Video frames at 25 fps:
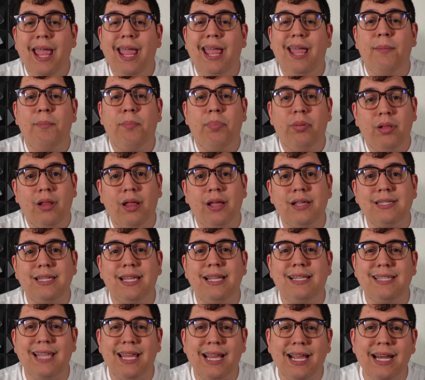And plus,
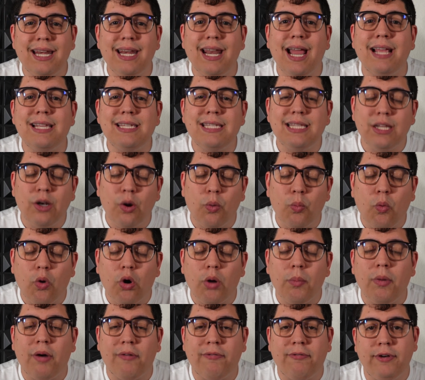it's like a nice little
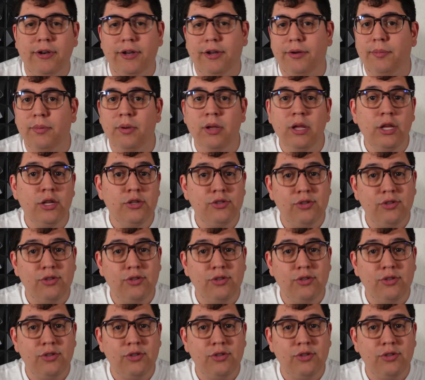warm-up for you.